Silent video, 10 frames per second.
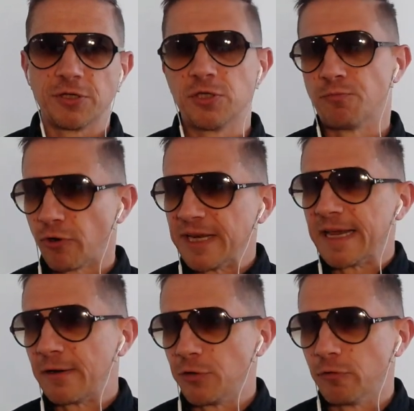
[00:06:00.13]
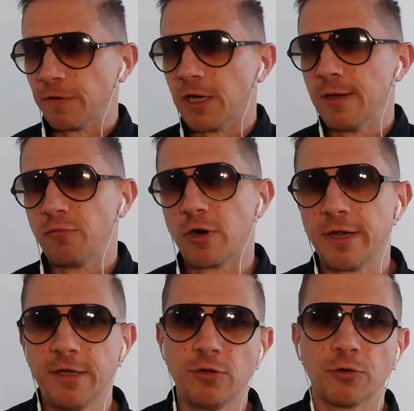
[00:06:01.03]
to bring down your vibe,
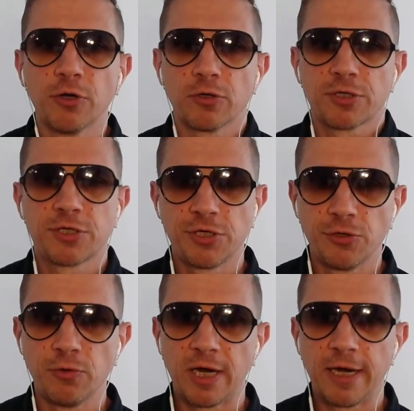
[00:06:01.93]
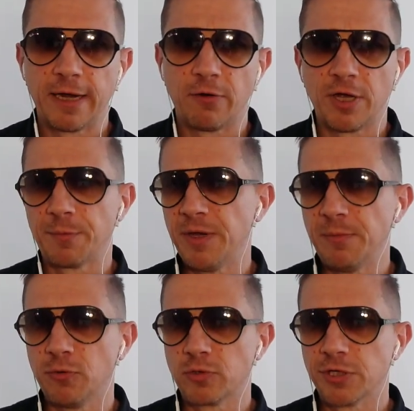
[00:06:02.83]
right? You're not to allow other
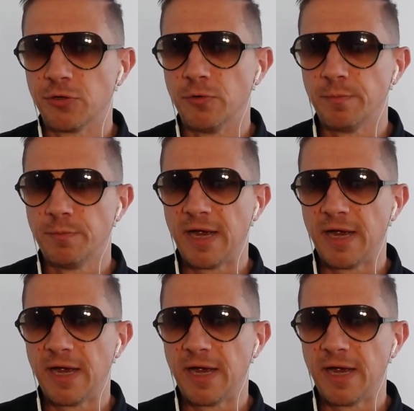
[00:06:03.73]
people to